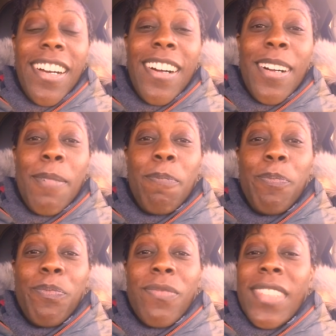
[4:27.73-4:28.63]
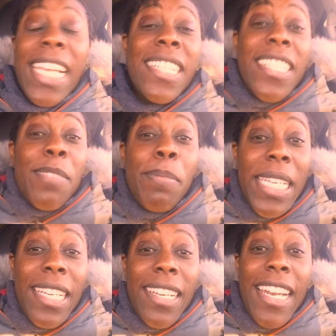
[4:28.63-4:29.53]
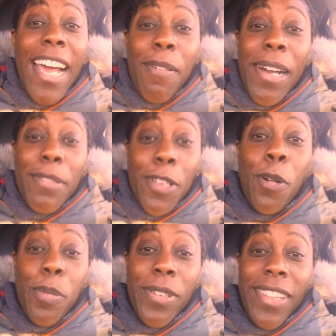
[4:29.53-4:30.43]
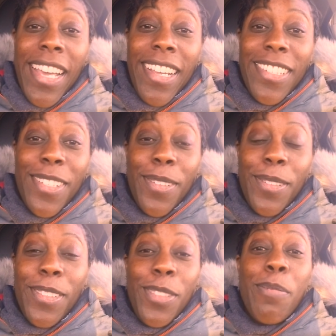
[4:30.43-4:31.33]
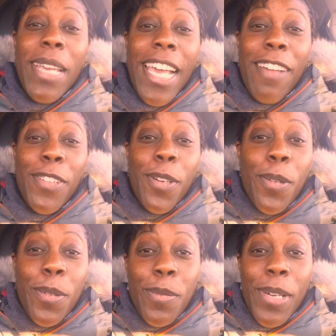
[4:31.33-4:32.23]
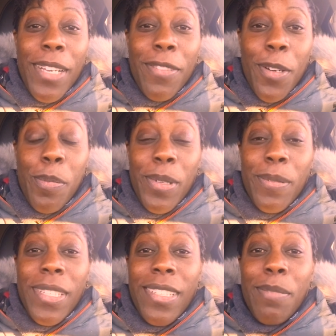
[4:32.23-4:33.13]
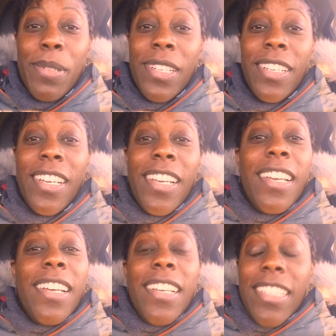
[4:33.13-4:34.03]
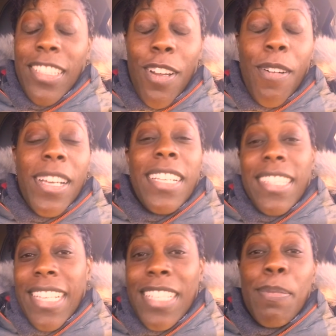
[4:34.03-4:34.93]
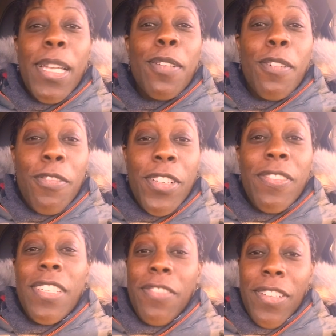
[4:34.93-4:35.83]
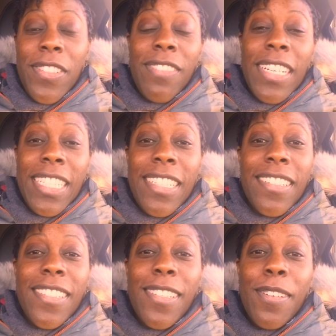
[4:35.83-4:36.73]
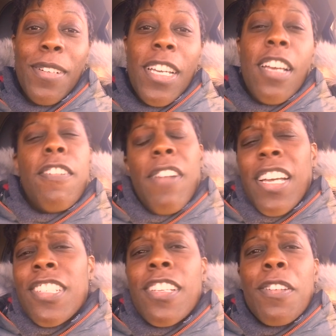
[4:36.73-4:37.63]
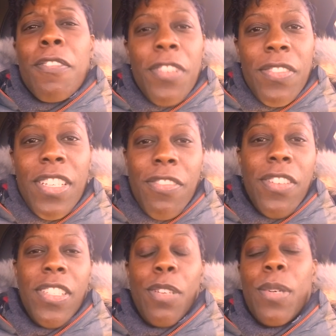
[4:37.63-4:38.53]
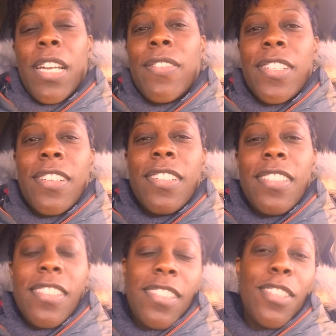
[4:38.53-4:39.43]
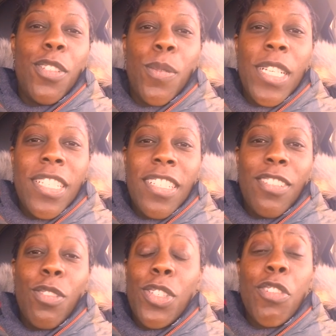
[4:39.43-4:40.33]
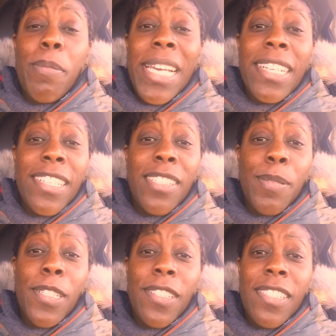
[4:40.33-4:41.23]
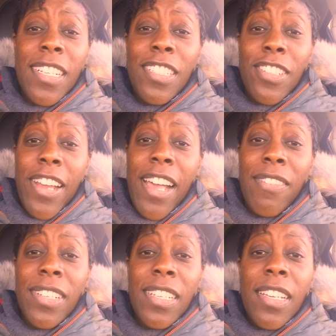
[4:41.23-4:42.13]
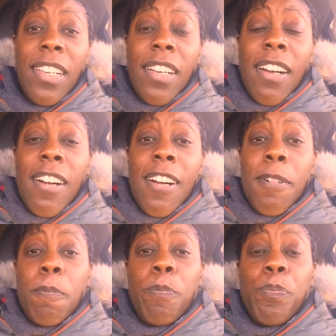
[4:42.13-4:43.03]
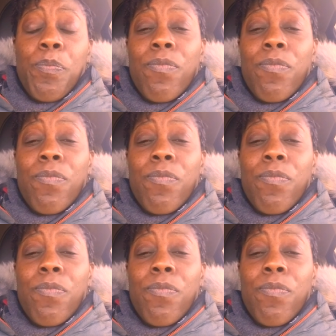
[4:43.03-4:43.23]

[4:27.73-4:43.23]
Um, that's just me and how I cope with that. So you may have your own way of coping with it, but you know, that's my little fifty fifty right there. So find your little fifty fifty in whatever situation or traumatic experience that you're having. Um,